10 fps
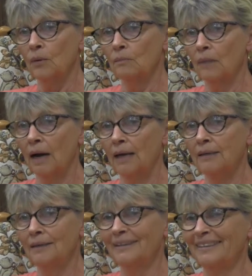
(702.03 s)

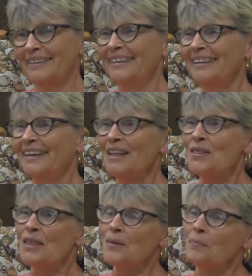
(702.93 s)
mine,
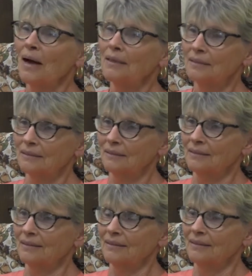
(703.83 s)
they mined
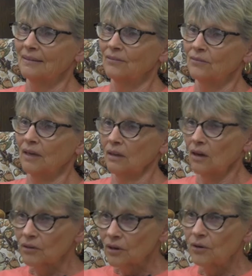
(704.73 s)

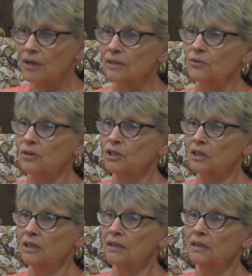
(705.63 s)
along the creeks
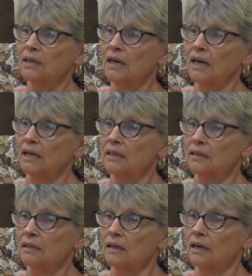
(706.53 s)
originally, and
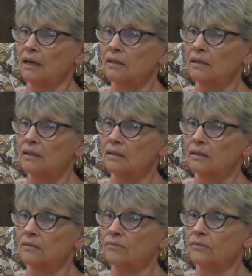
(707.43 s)

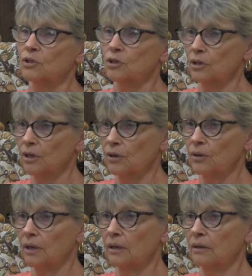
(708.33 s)
Sterling
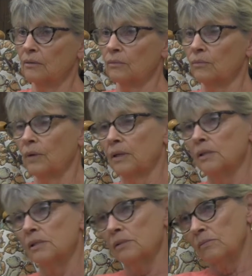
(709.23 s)
Creek
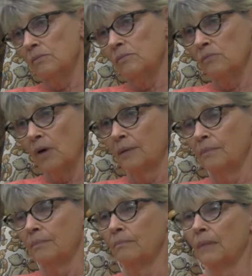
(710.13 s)
runs right
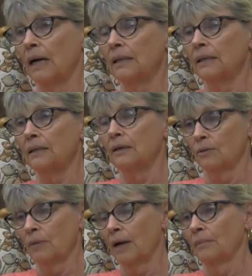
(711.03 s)
by
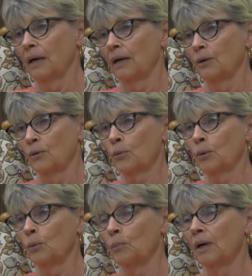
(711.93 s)
or
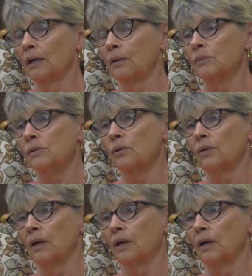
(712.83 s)
through Buncom, so